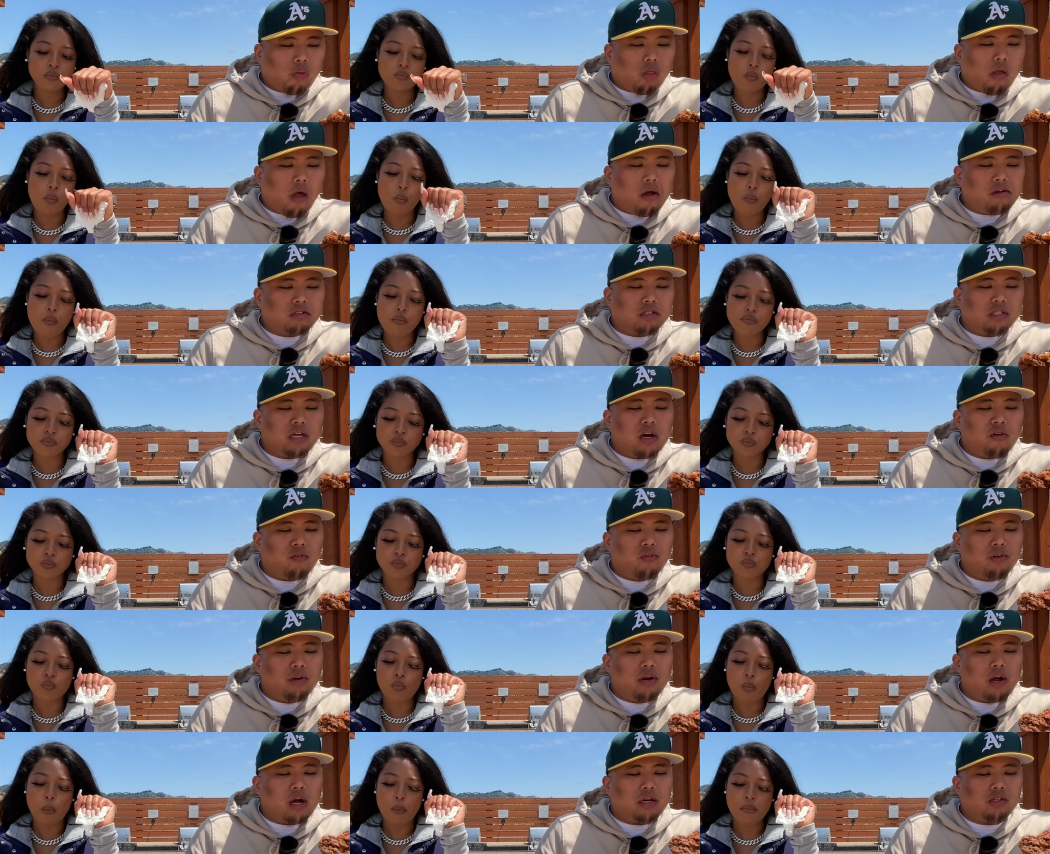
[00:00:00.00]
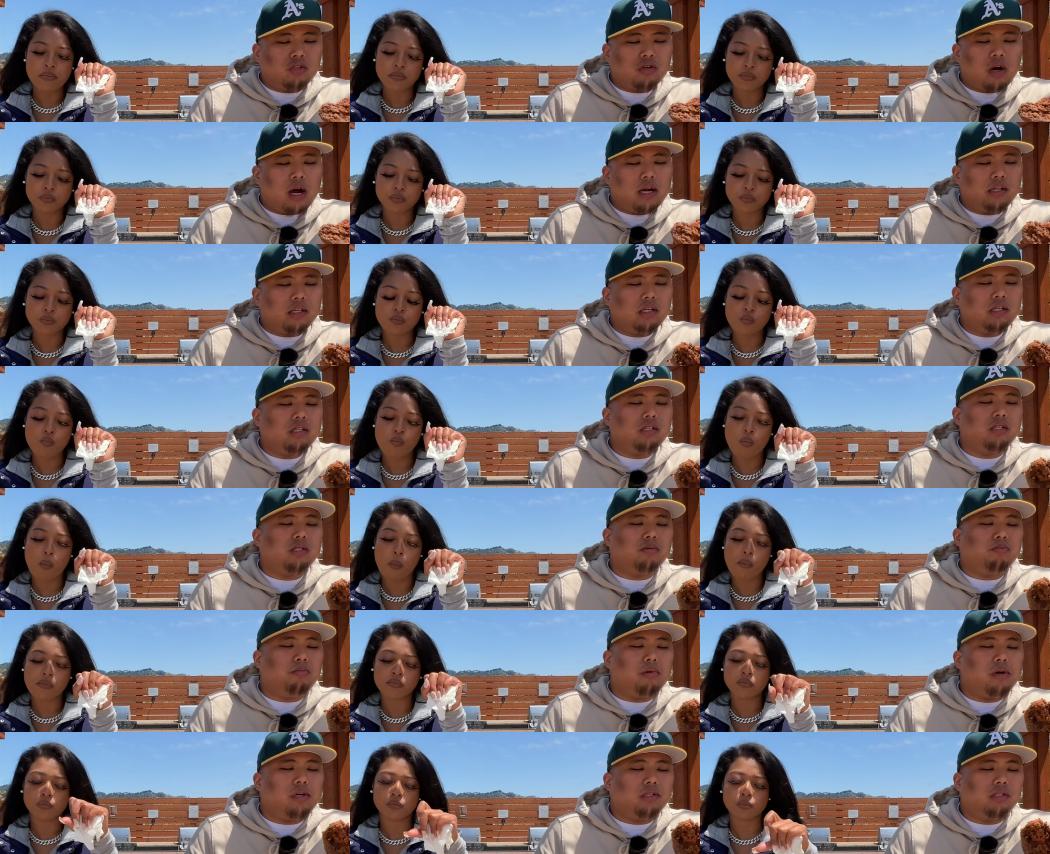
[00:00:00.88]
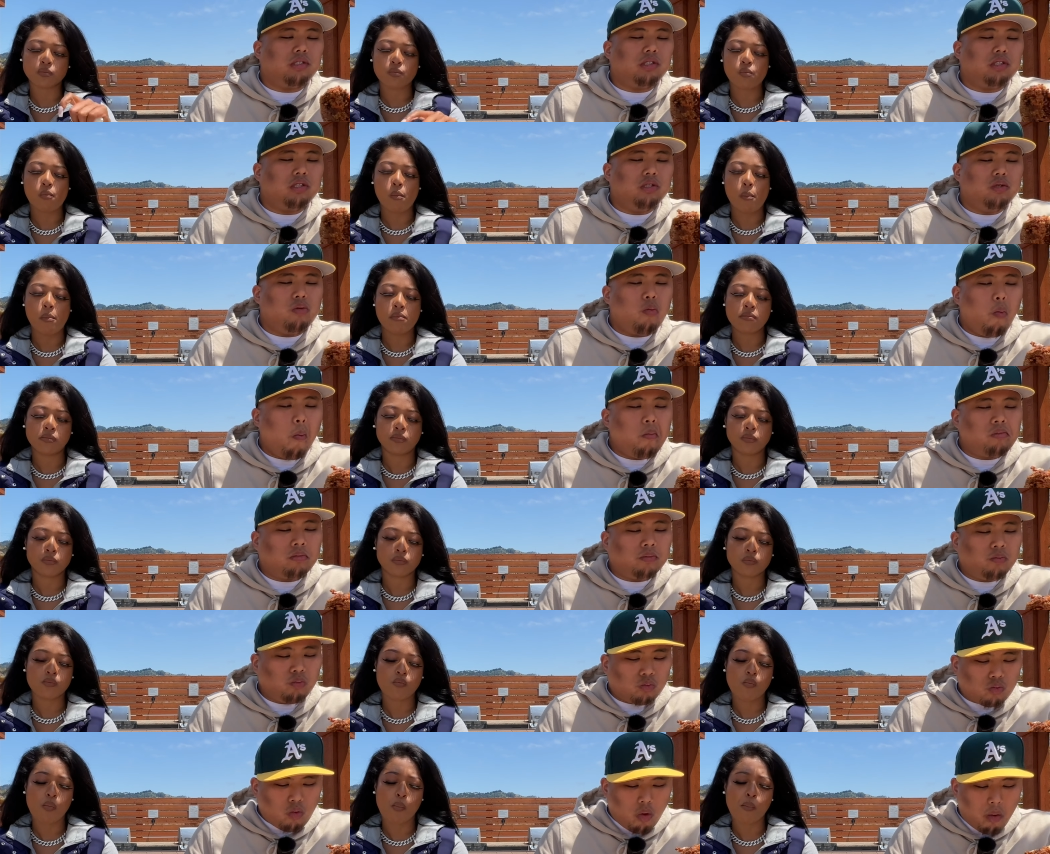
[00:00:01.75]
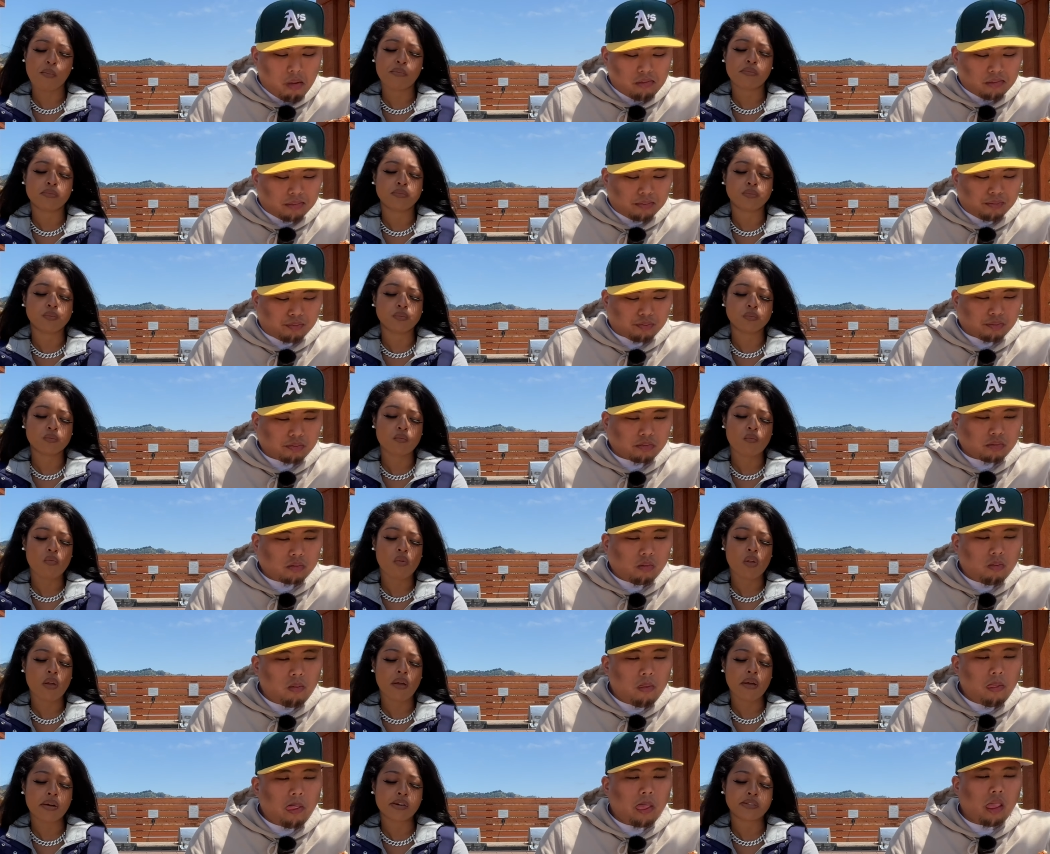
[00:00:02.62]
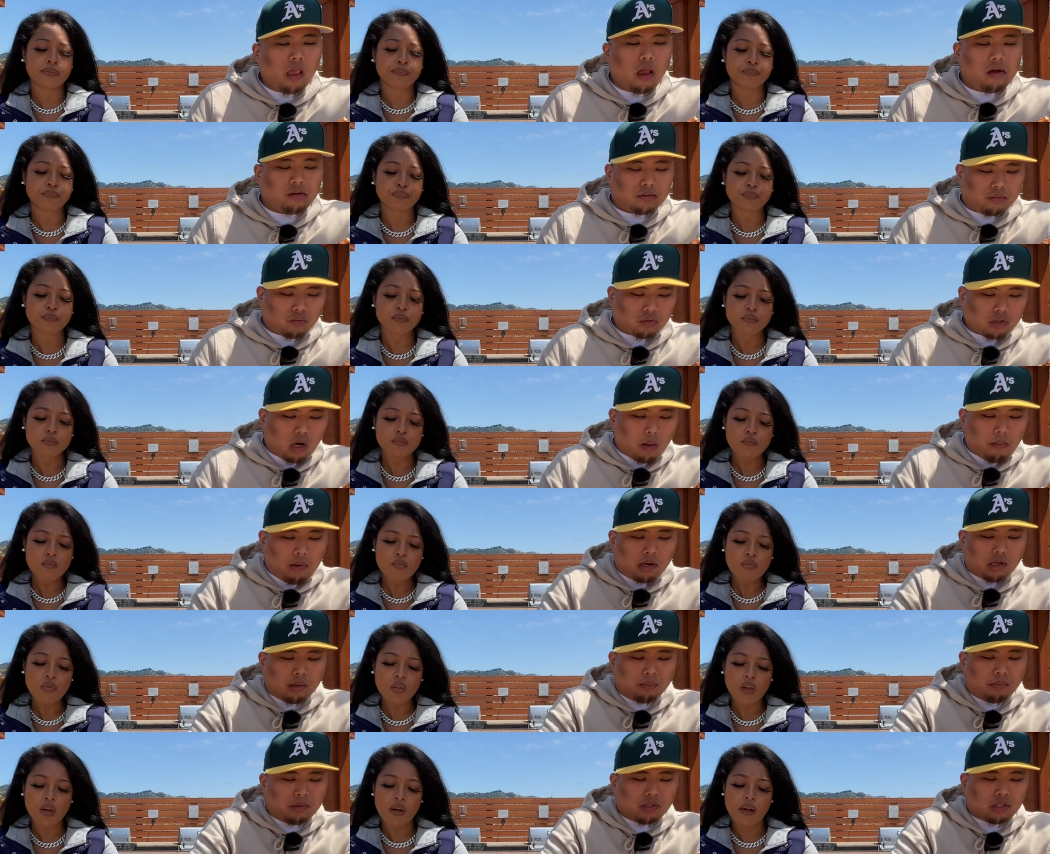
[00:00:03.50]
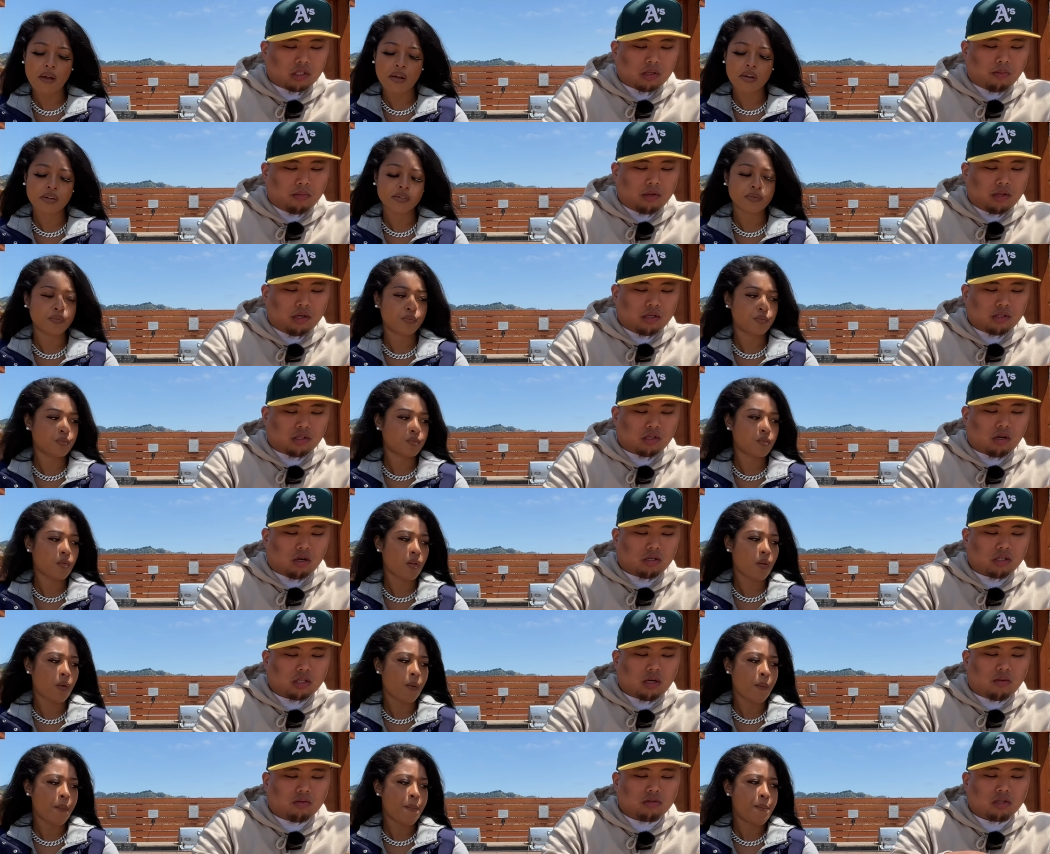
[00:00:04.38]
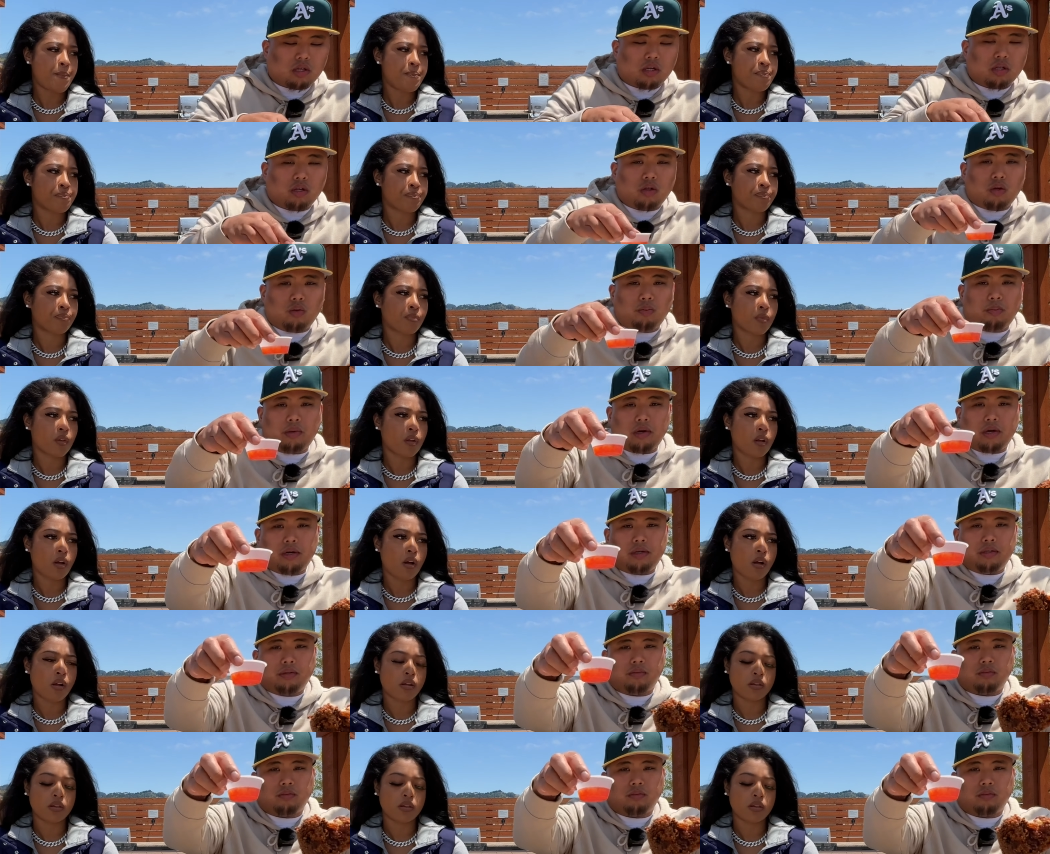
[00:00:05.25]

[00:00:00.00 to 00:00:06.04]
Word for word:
Speaker 1: It's definitely not dry. I think this is breast too. Mm. I'm about to put some of the sauce that was on the lumpia